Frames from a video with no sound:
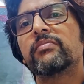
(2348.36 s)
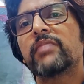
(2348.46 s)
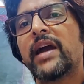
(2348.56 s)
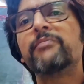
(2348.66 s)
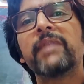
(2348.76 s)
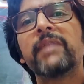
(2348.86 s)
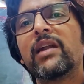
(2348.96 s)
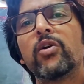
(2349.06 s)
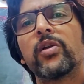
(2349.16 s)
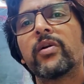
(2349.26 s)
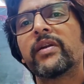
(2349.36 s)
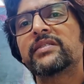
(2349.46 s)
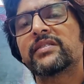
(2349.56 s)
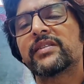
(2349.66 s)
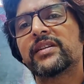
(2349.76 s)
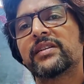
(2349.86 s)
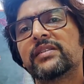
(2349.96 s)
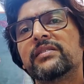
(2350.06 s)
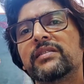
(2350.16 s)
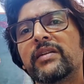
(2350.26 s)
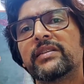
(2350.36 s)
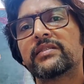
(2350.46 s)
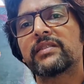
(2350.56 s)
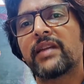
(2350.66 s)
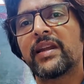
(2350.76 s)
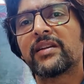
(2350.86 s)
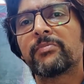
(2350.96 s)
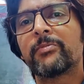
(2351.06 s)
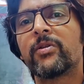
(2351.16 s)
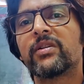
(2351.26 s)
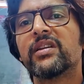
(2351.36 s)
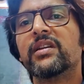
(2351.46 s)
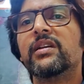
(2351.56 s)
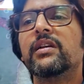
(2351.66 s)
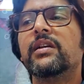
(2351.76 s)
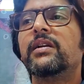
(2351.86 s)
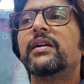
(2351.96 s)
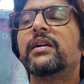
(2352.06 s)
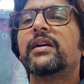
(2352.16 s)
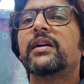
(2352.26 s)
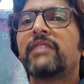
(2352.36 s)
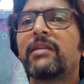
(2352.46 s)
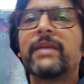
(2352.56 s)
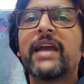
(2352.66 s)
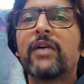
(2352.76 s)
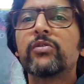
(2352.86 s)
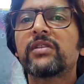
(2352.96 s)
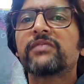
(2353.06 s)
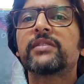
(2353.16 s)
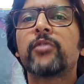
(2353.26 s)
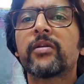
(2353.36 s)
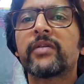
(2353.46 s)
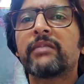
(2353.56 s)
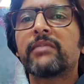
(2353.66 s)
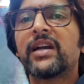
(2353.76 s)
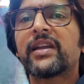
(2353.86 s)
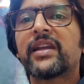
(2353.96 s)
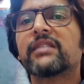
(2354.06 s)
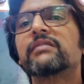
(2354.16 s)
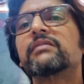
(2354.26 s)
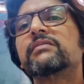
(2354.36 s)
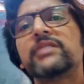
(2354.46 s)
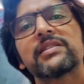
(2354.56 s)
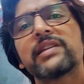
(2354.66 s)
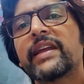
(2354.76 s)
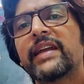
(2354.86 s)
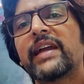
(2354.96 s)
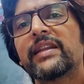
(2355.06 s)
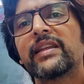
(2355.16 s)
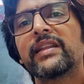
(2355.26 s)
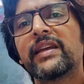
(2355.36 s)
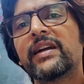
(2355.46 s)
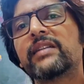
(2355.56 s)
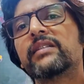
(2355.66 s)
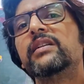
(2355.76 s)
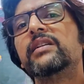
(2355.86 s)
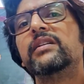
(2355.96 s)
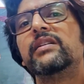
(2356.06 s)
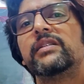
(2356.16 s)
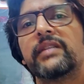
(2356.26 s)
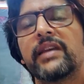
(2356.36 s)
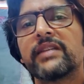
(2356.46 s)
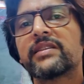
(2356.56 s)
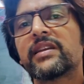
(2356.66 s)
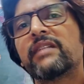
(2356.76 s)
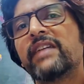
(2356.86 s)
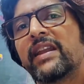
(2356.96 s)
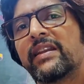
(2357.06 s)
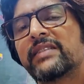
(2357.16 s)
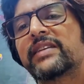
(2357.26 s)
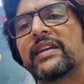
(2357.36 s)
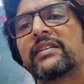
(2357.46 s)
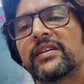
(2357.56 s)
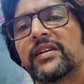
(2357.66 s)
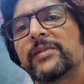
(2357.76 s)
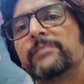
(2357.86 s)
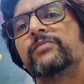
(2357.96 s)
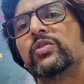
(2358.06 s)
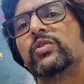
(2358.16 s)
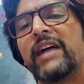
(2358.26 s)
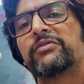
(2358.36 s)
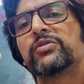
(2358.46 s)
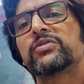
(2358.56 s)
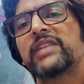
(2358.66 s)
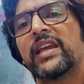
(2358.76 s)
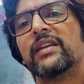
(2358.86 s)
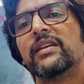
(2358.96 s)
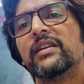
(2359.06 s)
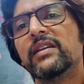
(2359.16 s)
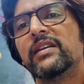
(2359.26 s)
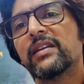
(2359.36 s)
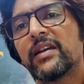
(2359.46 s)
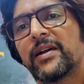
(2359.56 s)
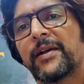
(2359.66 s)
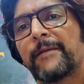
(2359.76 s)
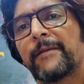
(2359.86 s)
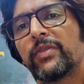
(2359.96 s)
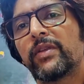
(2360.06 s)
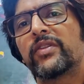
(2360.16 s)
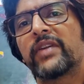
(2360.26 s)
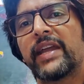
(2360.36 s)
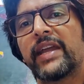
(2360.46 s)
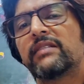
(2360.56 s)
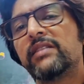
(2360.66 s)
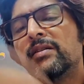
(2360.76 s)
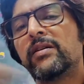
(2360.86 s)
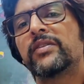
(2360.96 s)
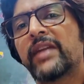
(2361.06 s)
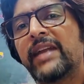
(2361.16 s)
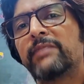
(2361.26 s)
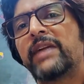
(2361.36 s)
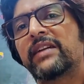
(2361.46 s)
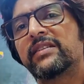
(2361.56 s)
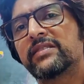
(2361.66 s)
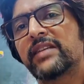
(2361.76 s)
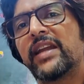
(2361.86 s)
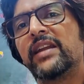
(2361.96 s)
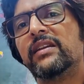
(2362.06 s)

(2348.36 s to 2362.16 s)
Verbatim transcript: unpaid loan on his credit report, will be out of the borrowing market. Just like that, I think there is an awareness that you have to stay on the right practice side.